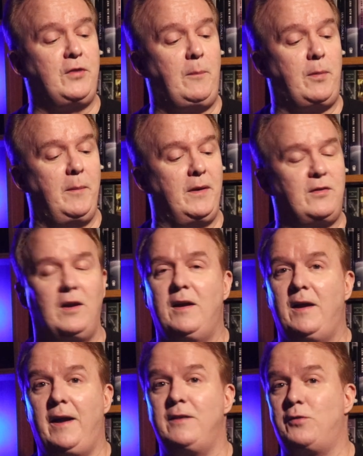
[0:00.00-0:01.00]
temperament
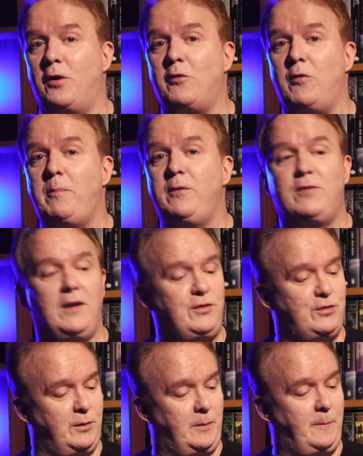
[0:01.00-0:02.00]
and dark
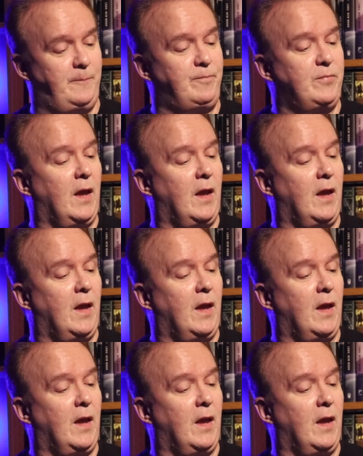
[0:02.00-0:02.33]
reputation.